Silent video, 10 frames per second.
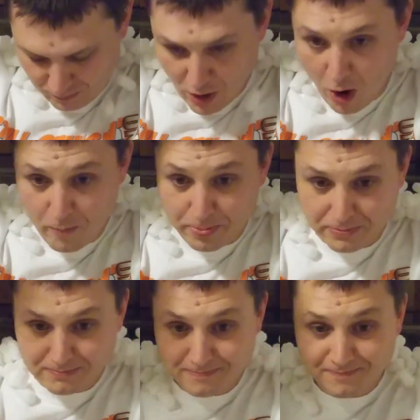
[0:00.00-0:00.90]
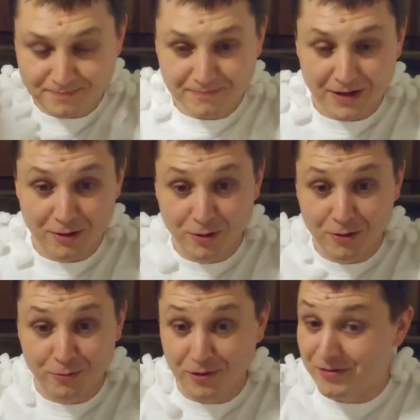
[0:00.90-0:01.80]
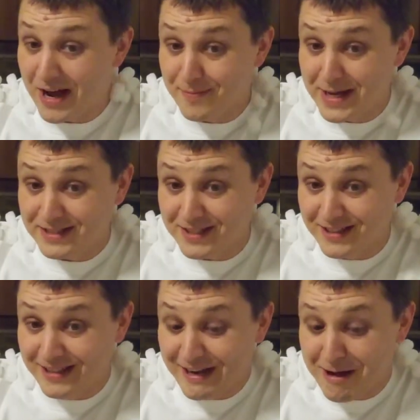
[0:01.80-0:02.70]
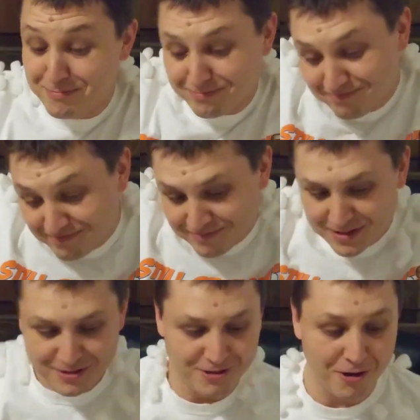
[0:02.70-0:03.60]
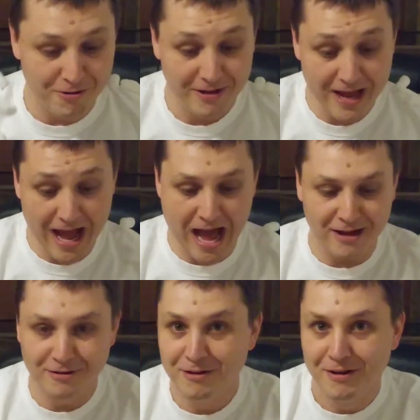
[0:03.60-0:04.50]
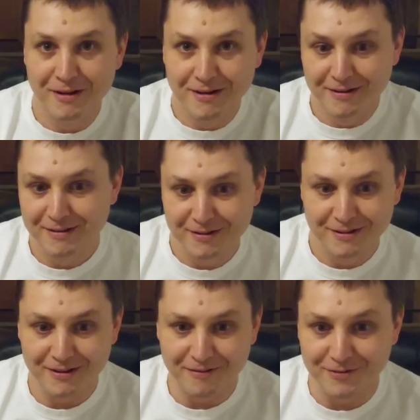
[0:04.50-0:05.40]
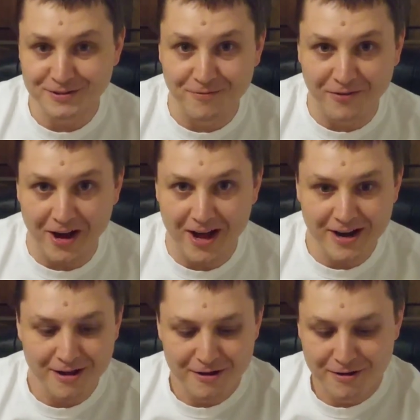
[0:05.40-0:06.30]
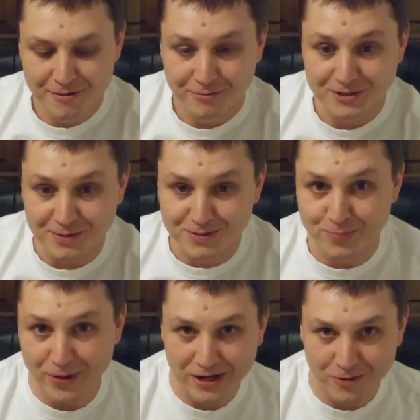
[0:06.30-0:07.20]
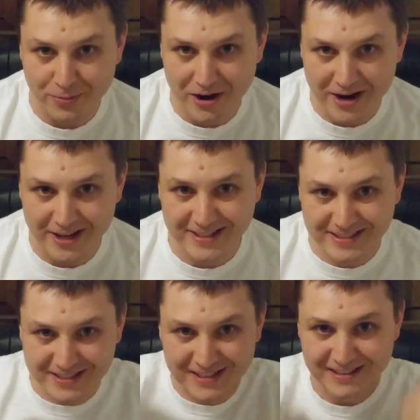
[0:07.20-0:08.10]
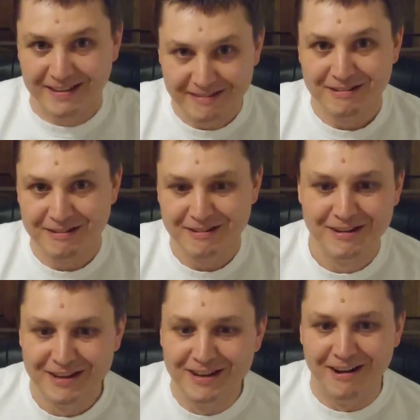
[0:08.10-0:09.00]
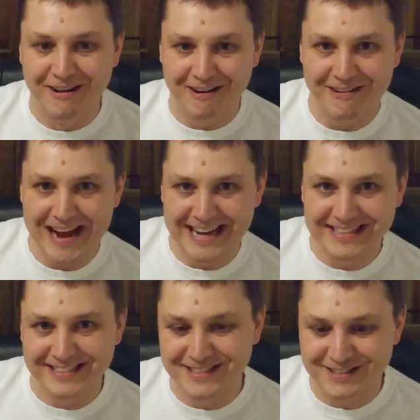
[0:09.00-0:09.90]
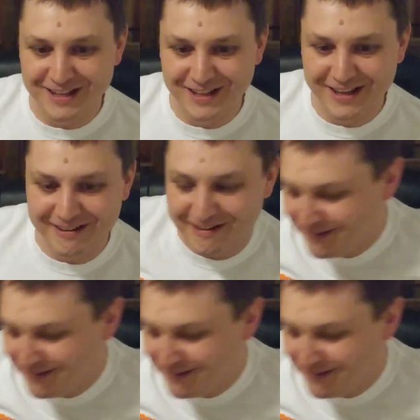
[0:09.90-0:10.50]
Nope. We've got a mess to clean up. So yeah, looking for some fun, some Sprecher products. All right, see you later.